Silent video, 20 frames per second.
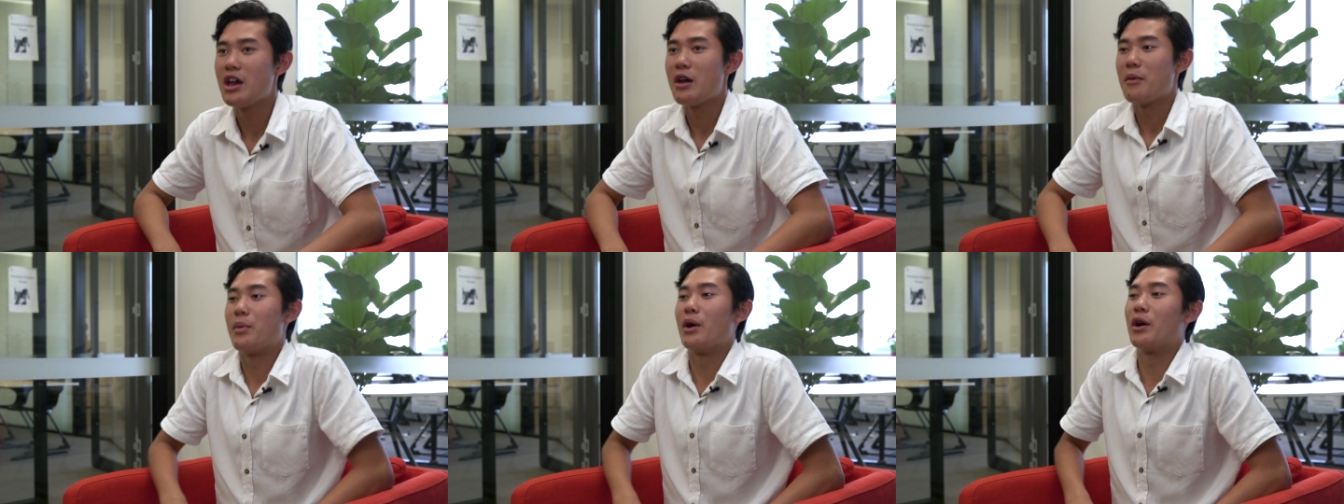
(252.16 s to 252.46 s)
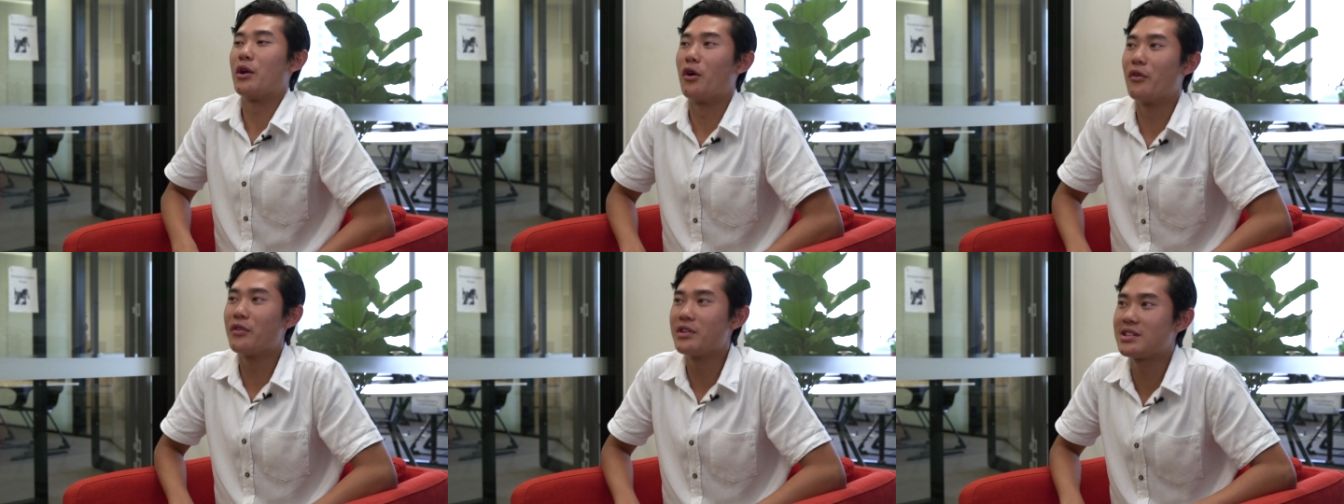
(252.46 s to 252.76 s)

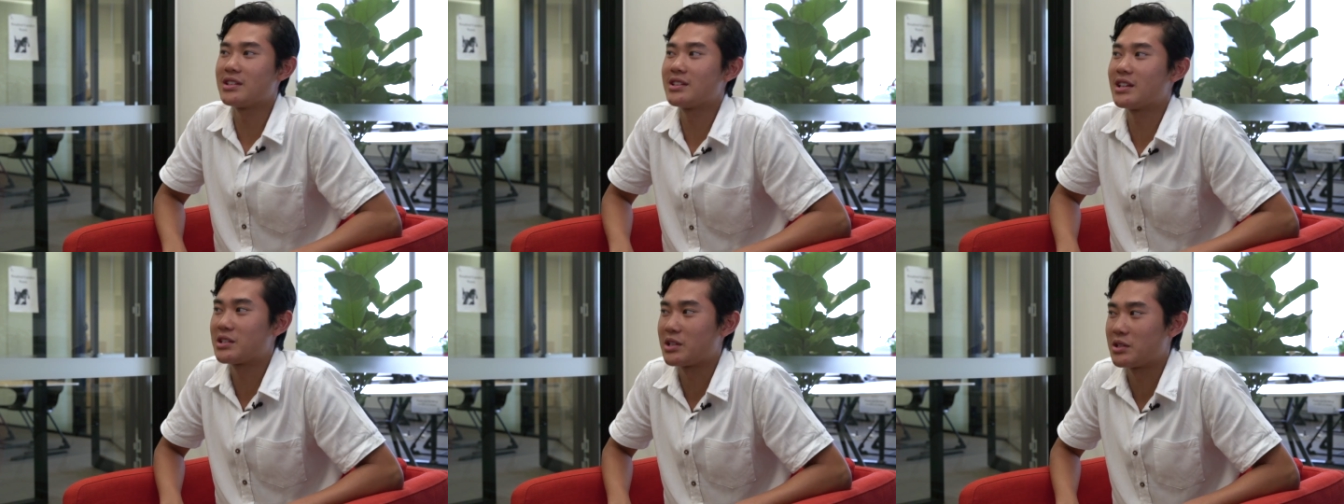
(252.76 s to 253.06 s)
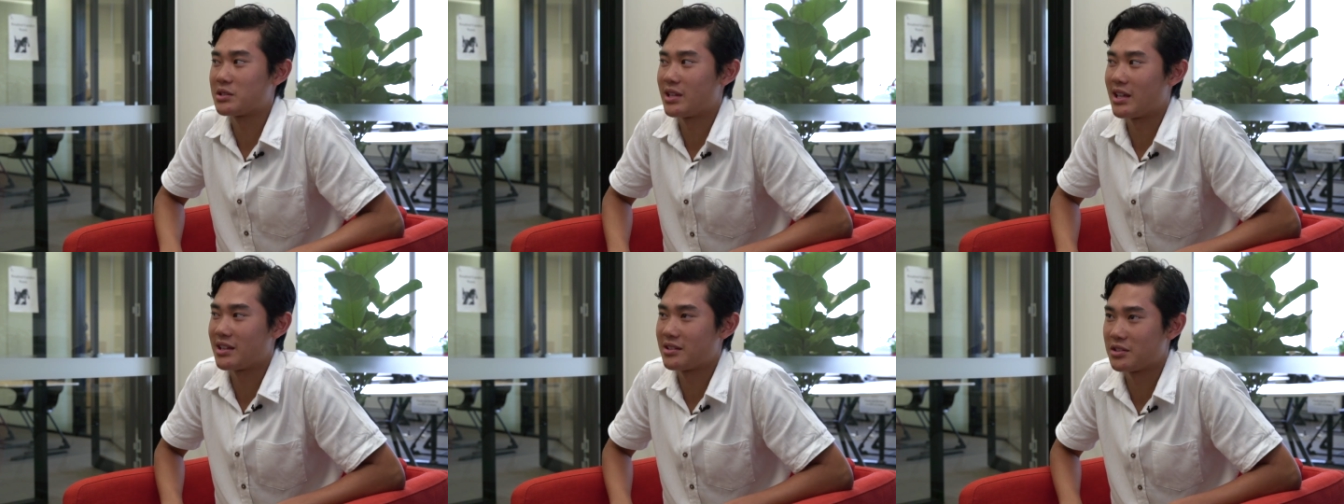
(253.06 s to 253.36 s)
But obviously
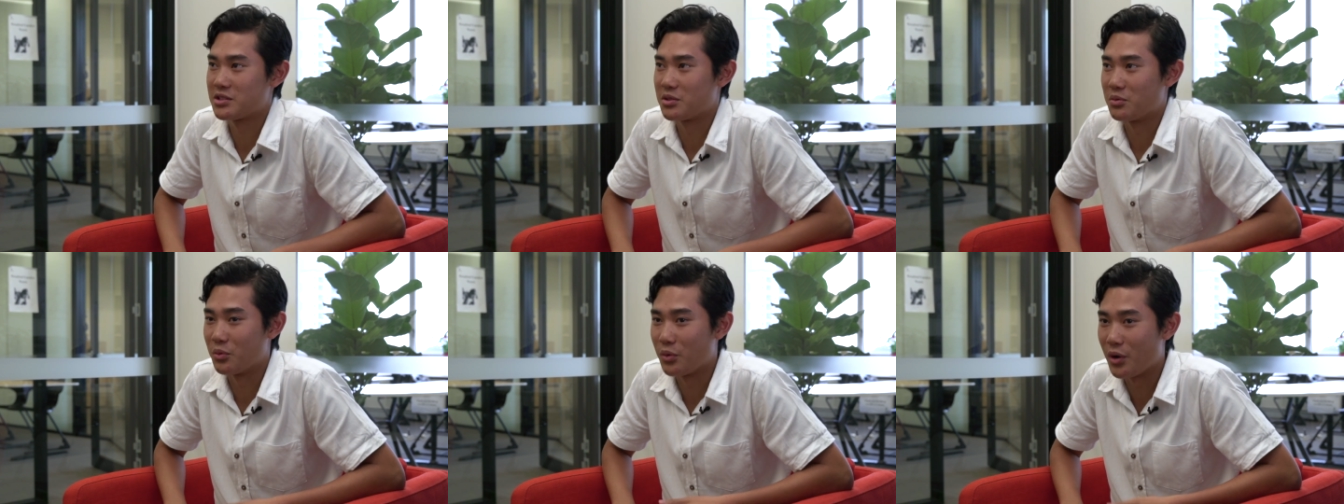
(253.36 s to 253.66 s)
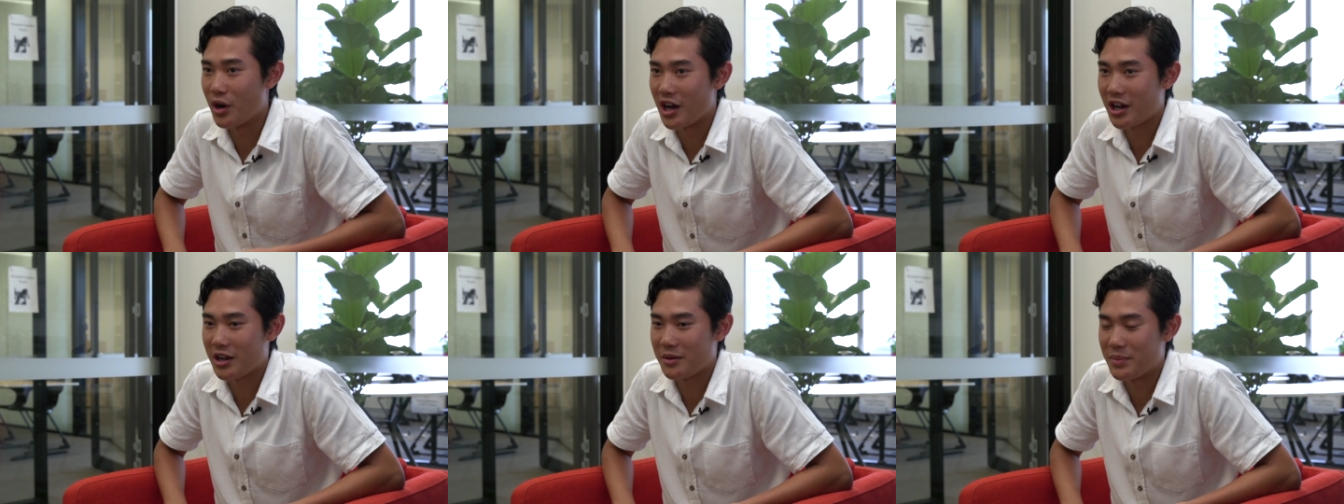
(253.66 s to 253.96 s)
that doesn't
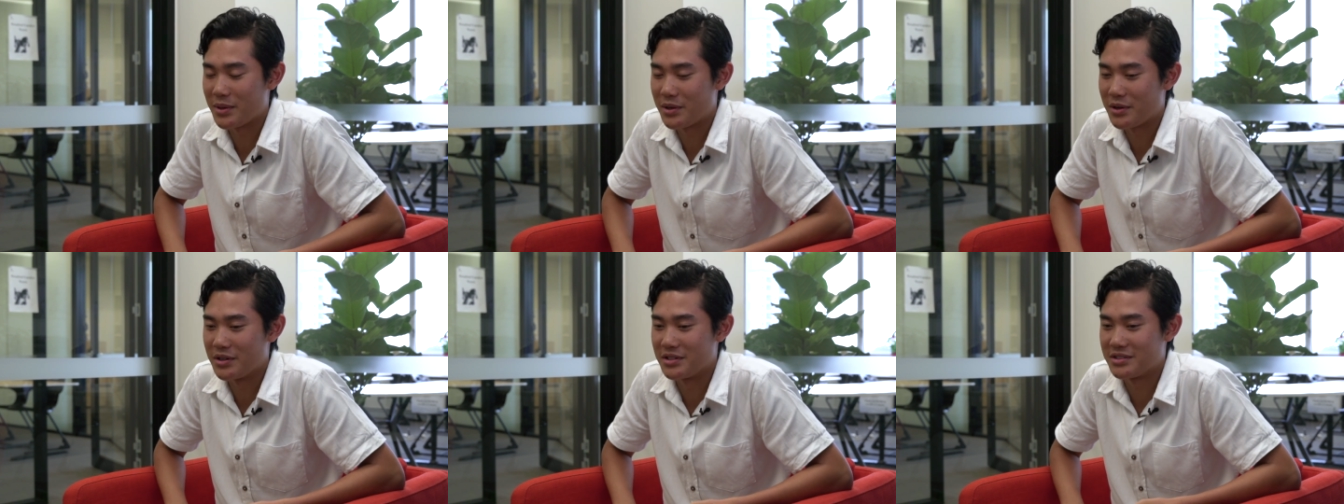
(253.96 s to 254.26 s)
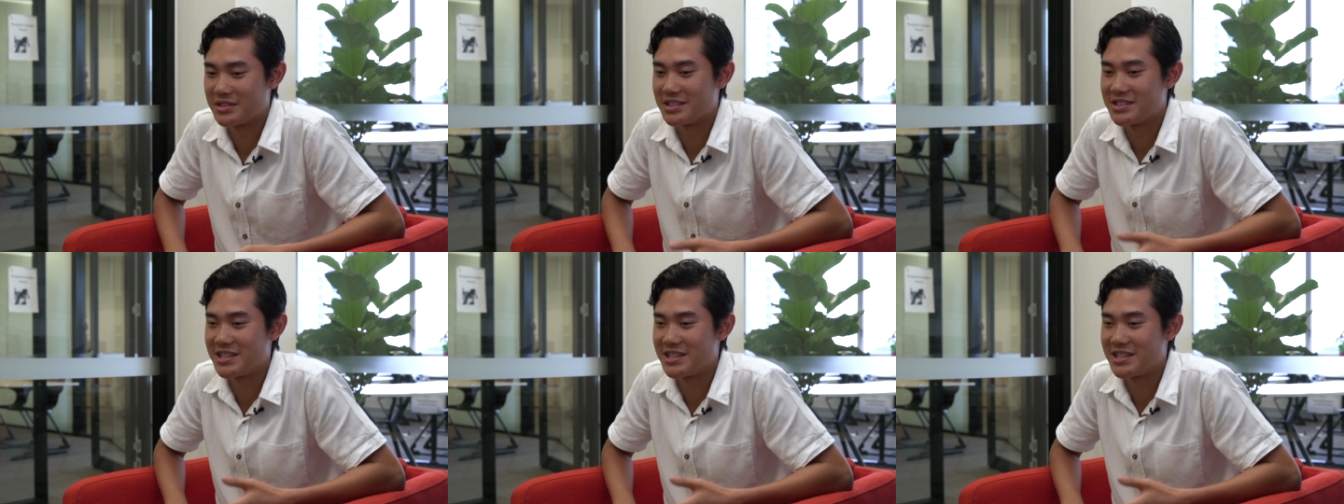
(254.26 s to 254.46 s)
work because the